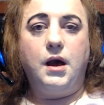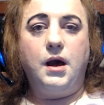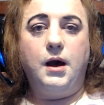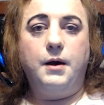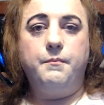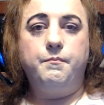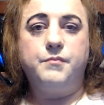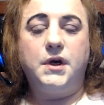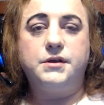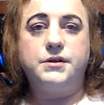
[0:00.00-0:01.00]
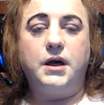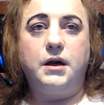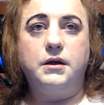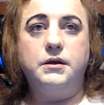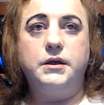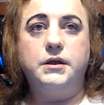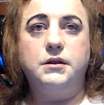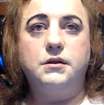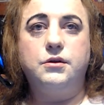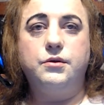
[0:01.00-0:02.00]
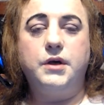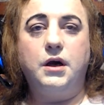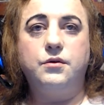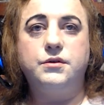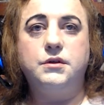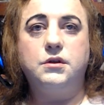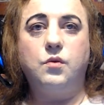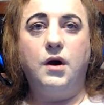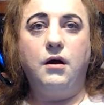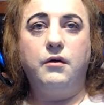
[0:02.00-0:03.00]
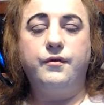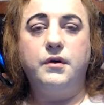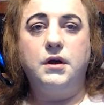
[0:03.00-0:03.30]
I started in 2012.